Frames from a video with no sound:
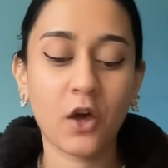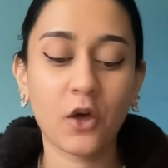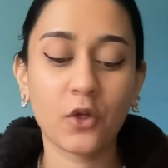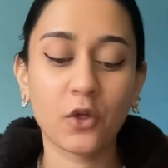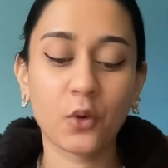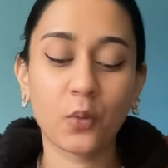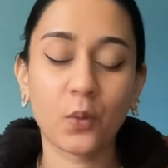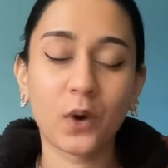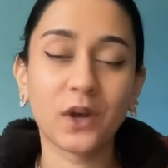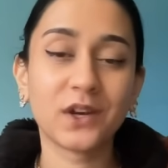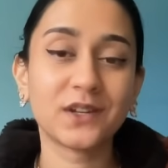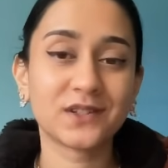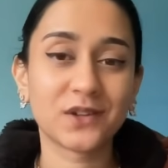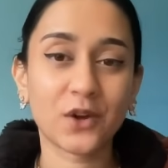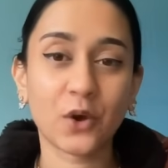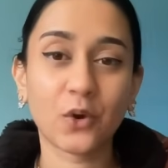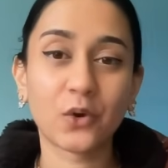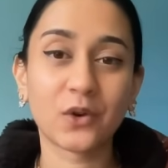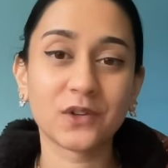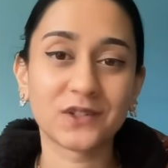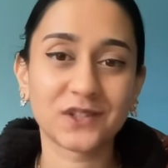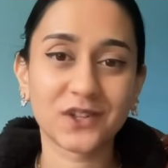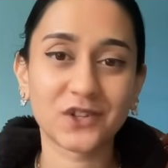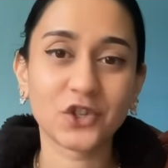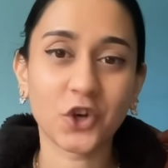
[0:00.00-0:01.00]
The one is known
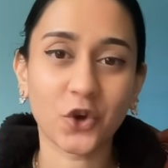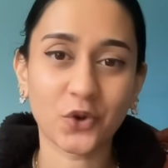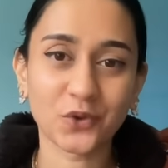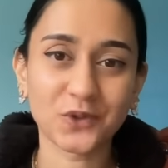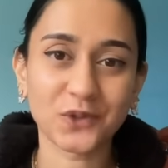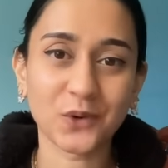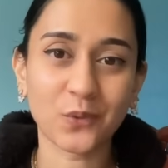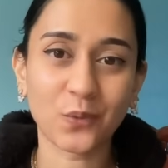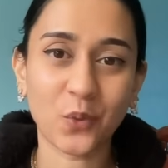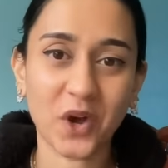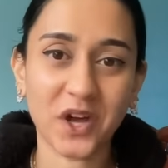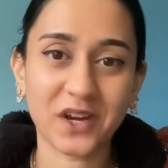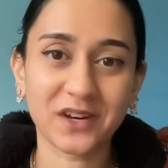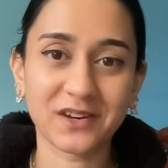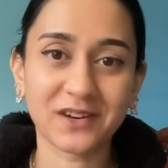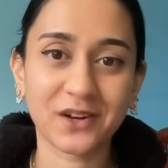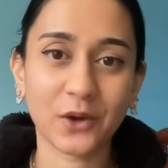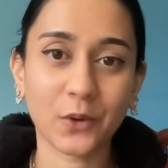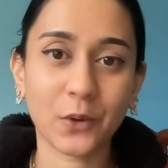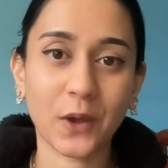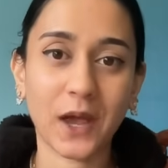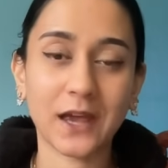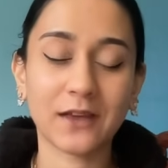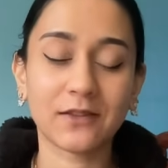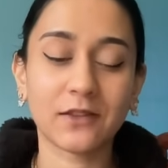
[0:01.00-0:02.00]
as the chosen one.
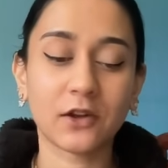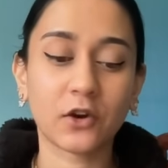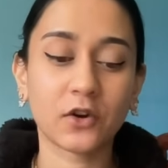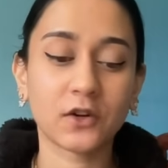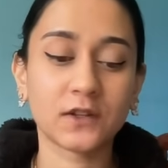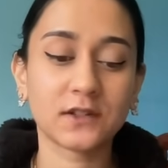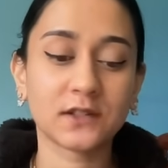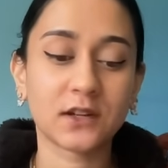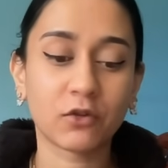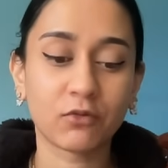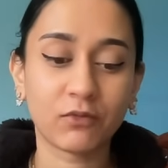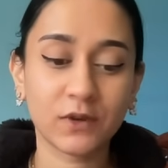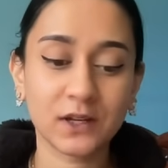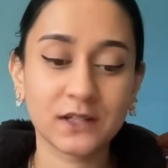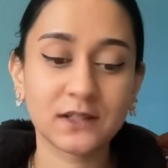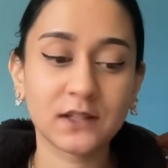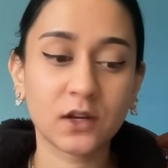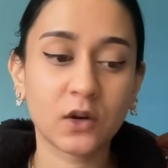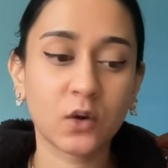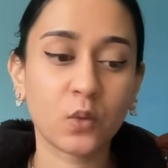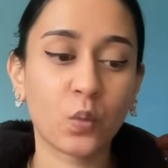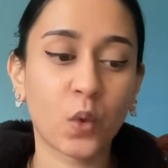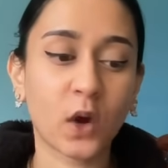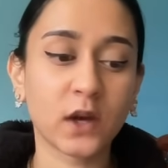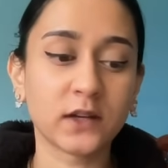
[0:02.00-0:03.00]
Okay, there is a
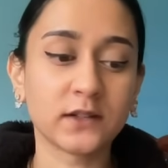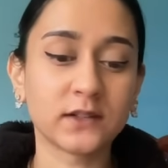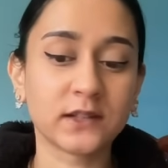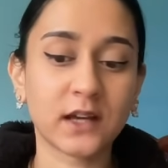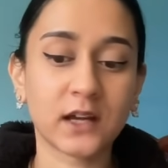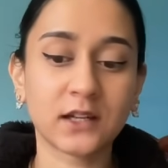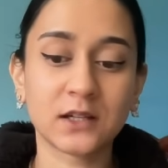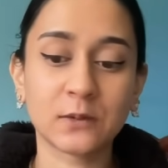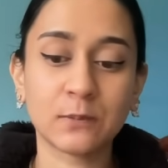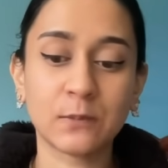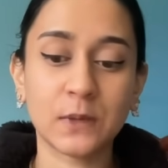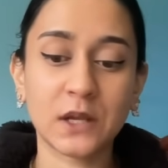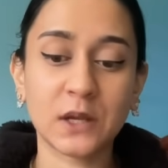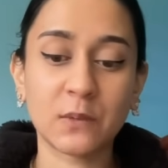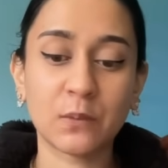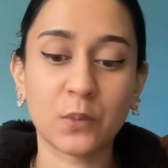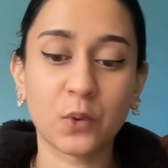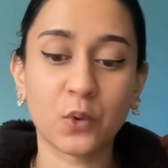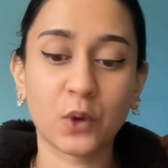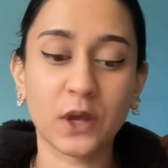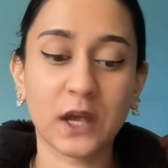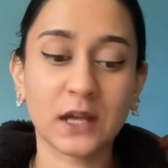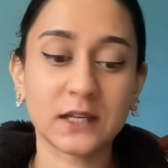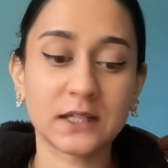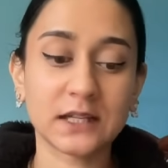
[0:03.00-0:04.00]
reason why certain
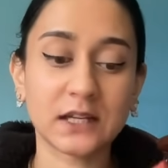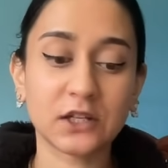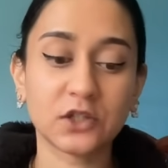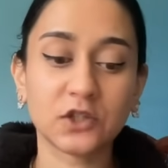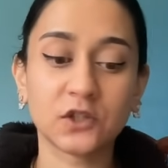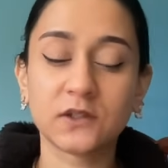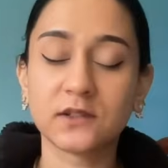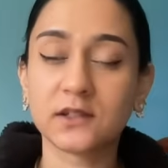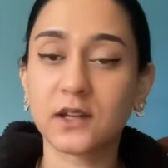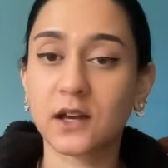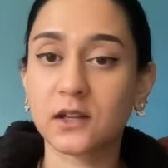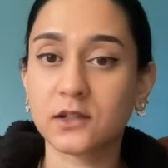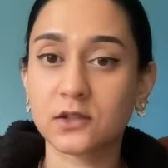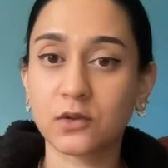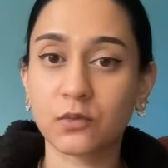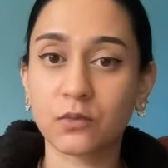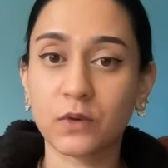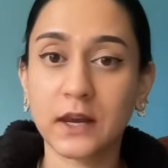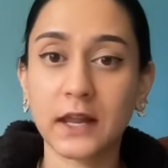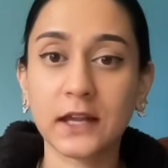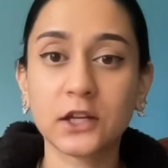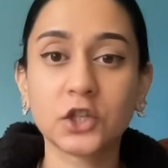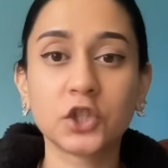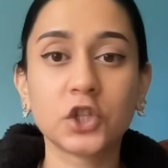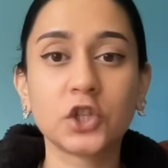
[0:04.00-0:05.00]
people get into certain
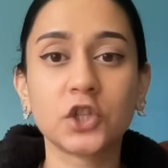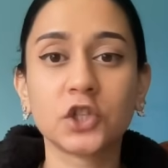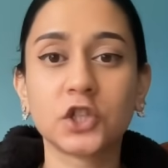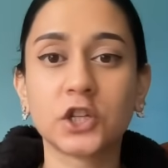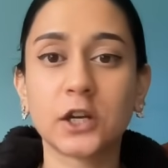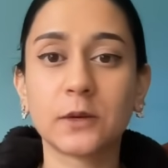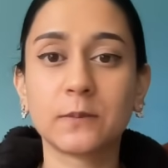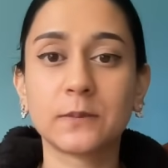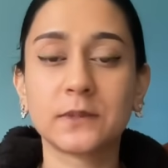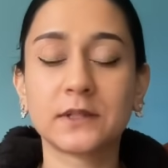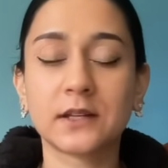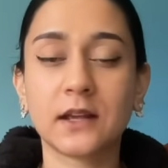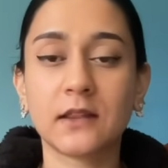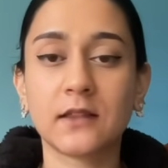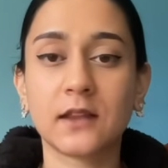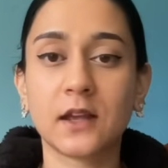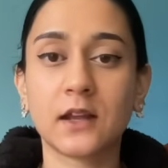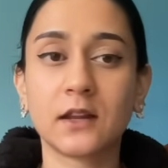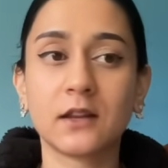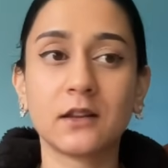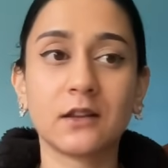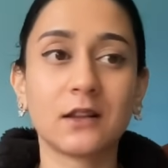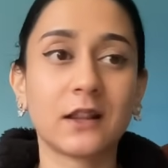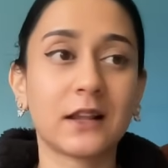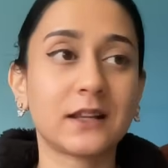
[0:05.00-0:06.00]
relationships, and
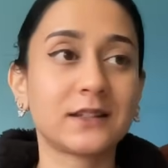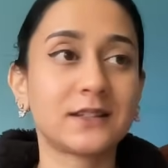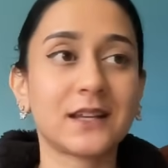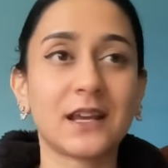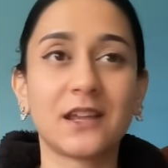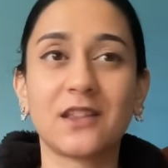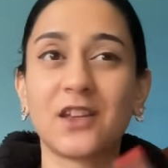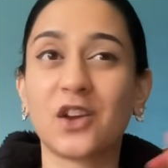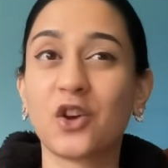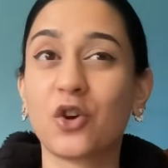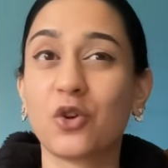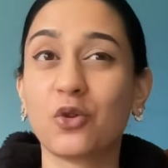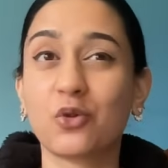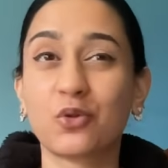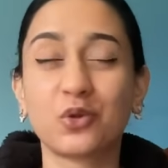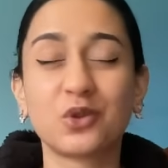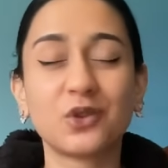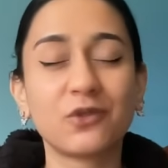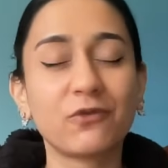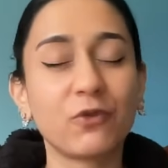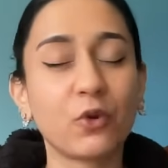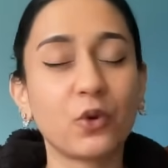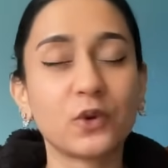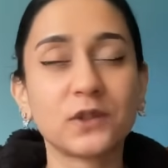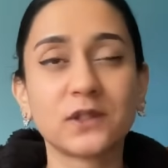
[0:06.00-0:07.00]
then let's say they go through a
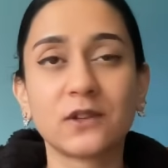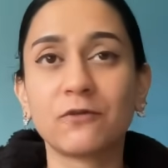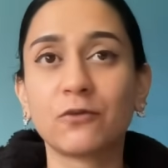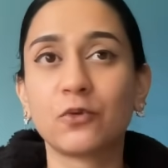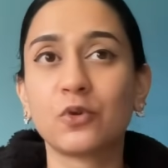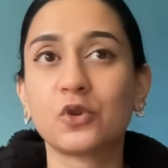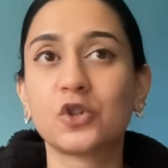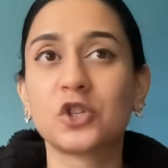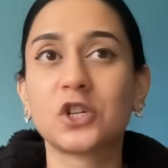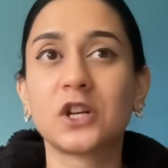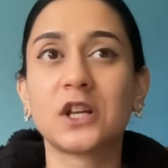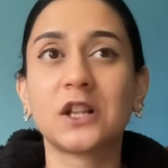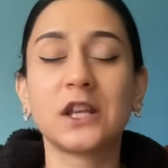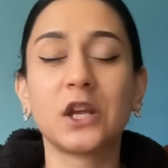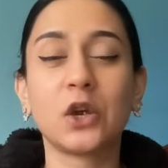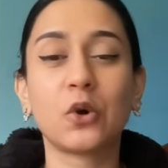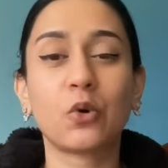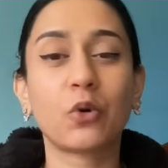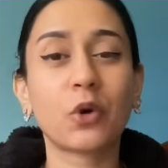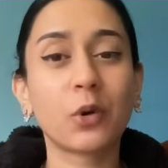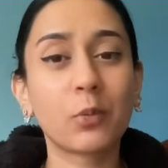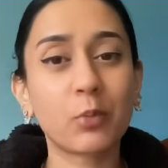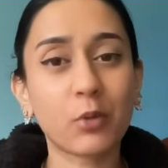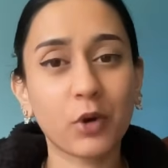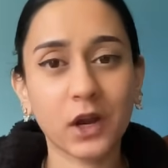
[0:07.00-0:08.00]
divorce, unfortunately,
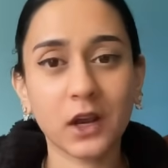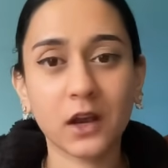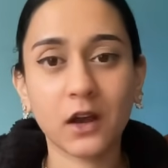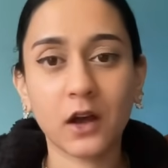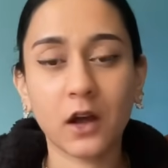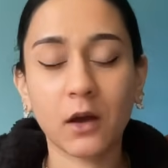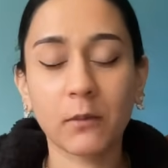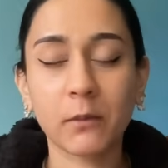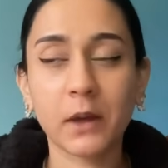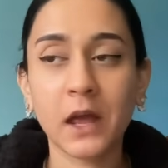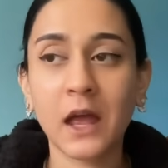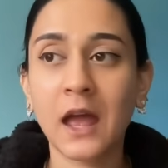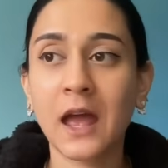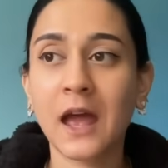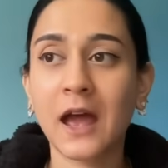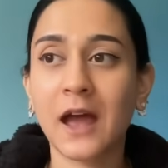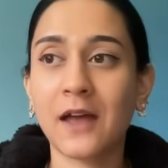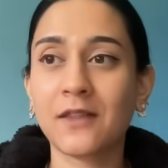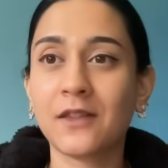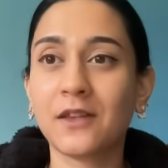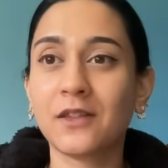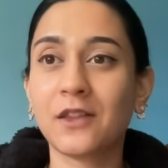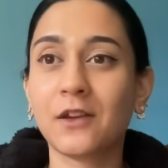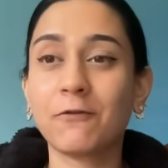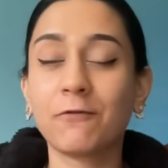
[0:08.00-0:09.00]
or a breakup,
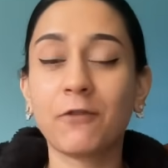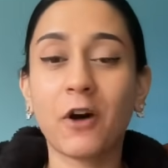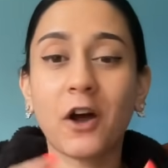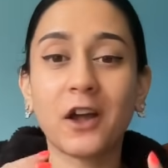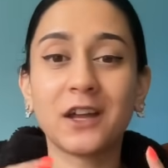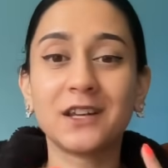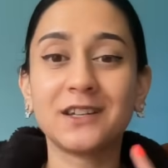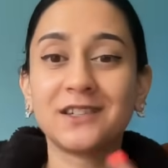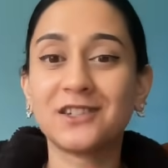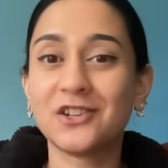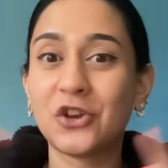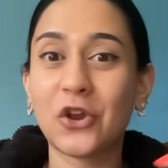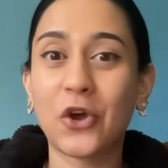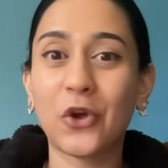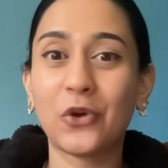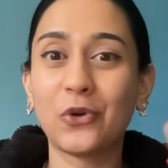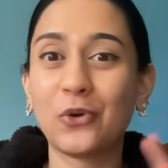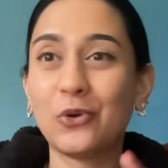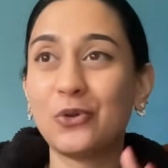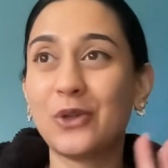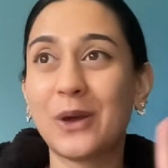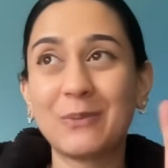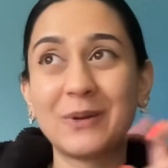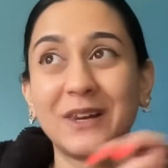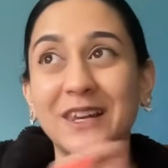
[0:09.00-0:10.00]
and then they find, you know,
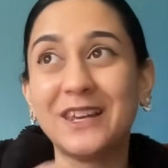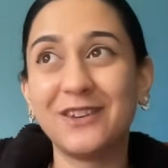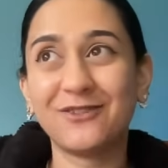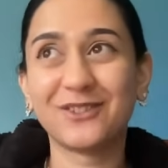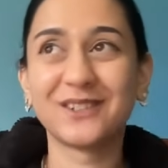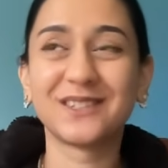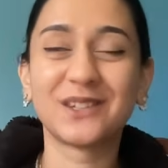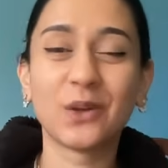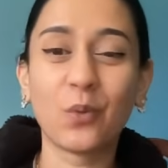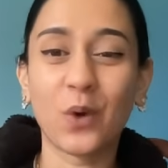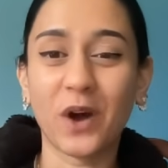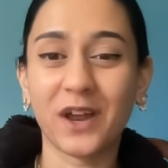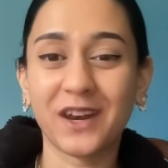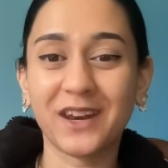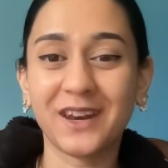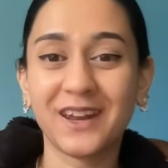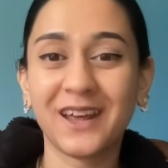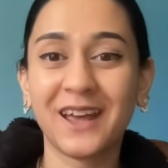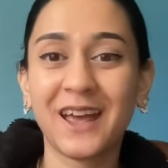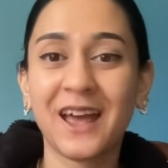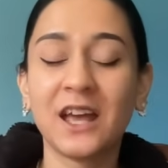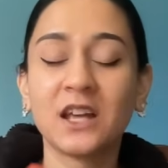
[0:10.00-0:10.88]
who they believe is the one.